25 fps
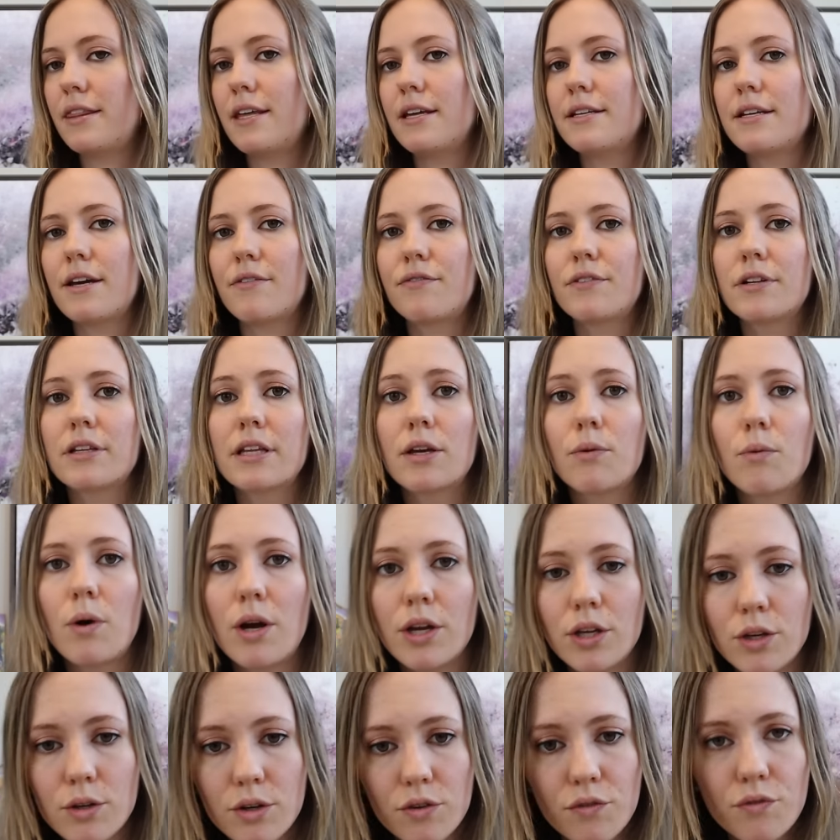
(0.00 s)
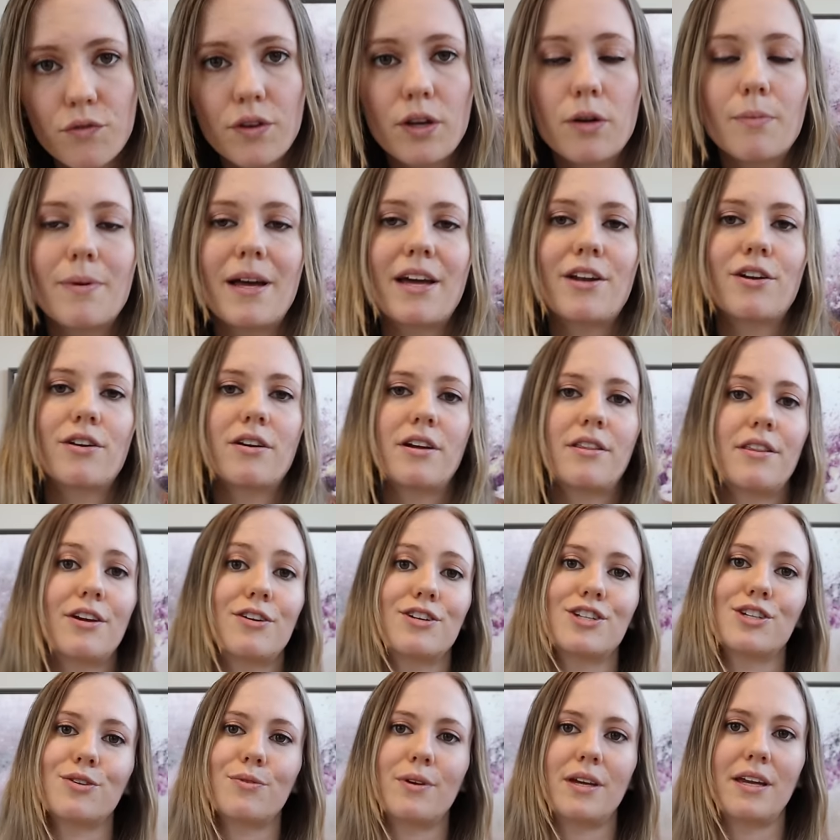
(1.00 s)
They definitely want you to feel better, and
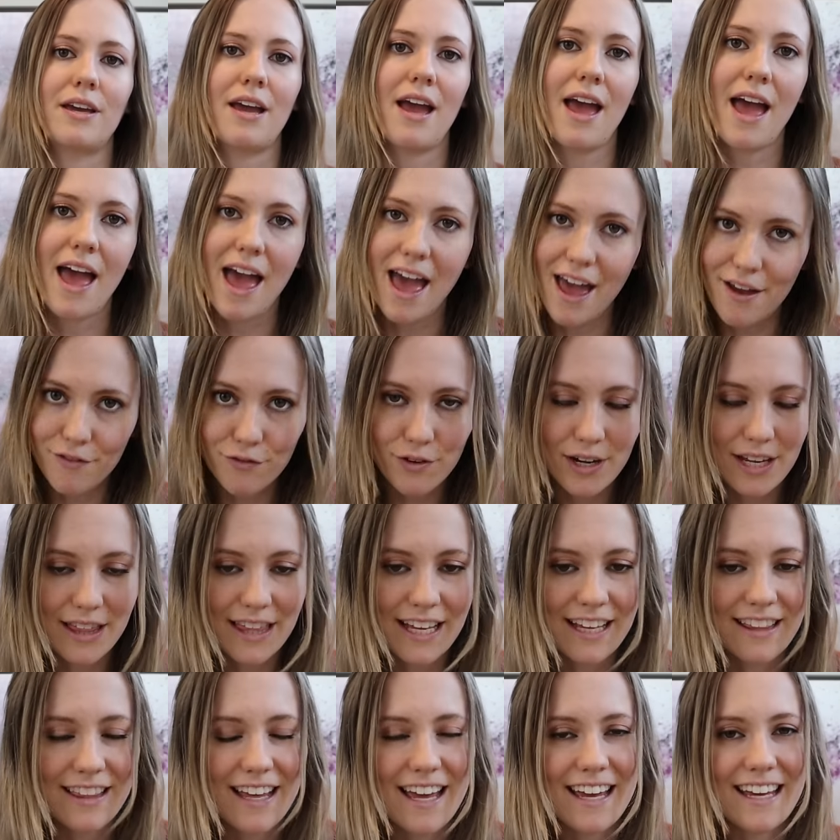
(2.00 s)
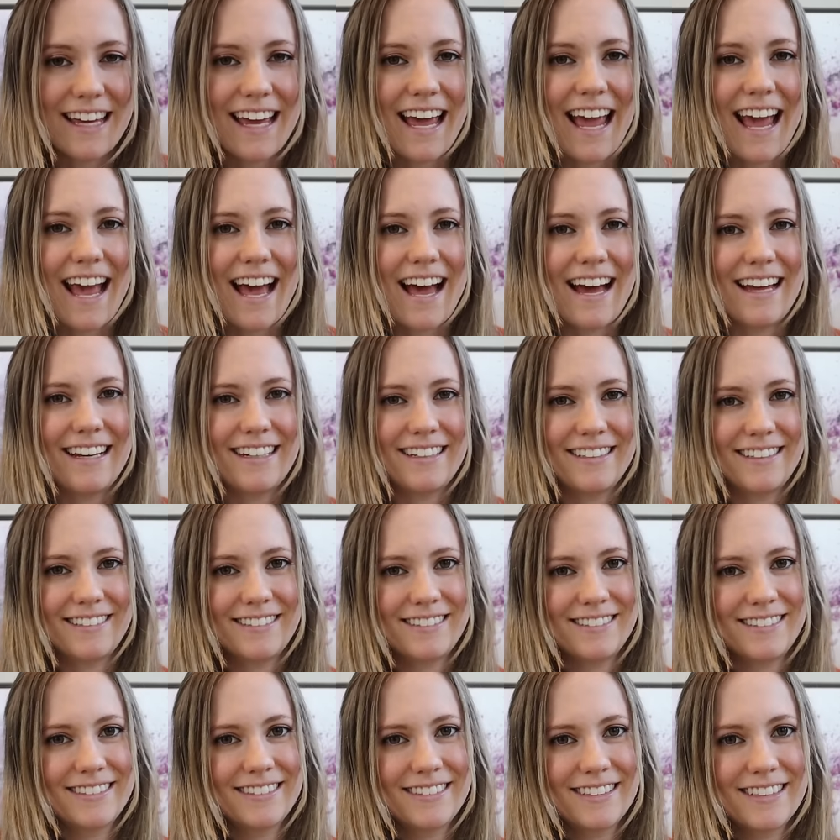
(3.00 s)
they're doing everything they can
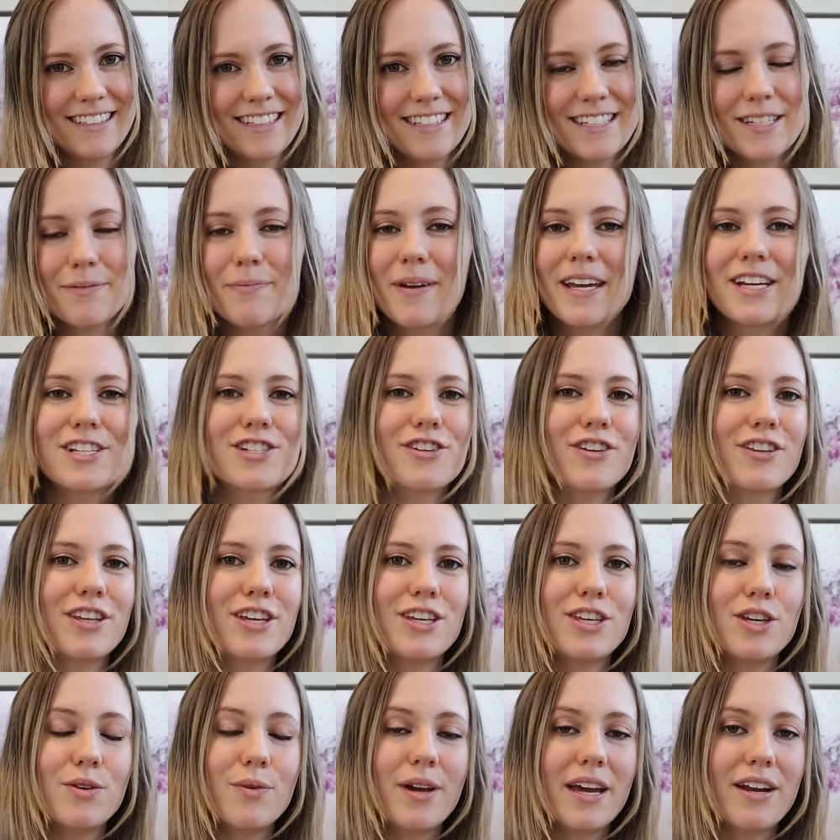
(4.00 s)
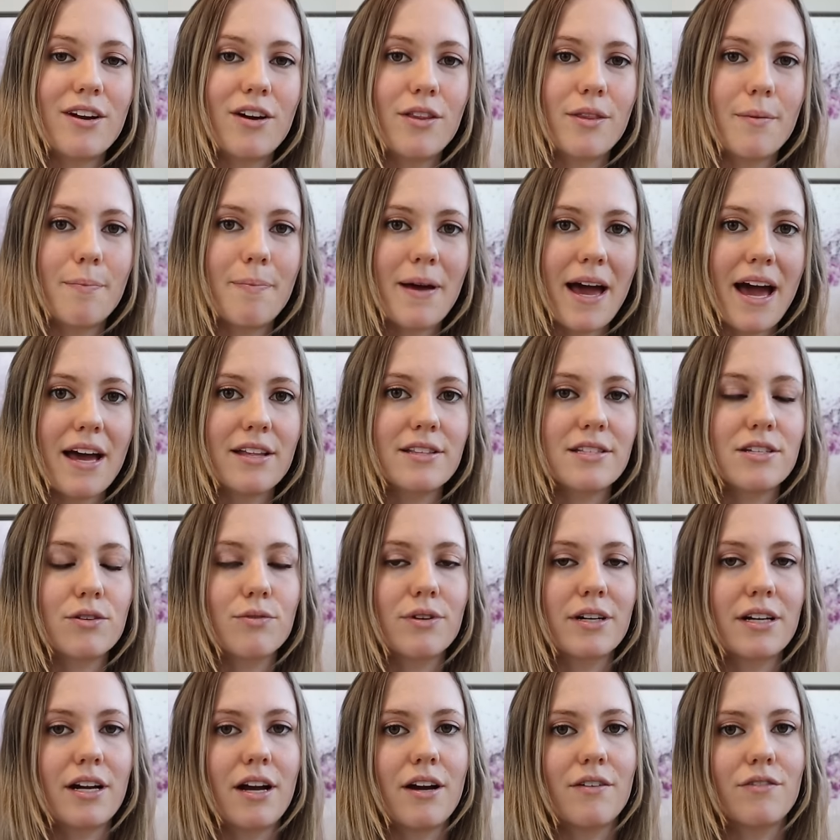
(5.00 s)
to make sure that you get on the path to
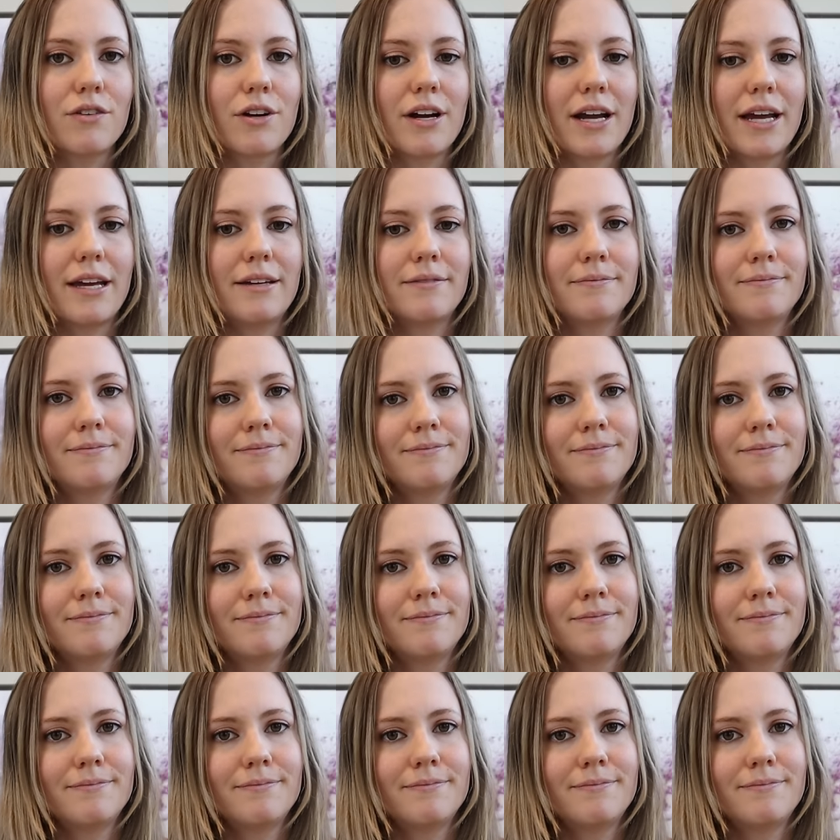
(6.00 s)
recovery.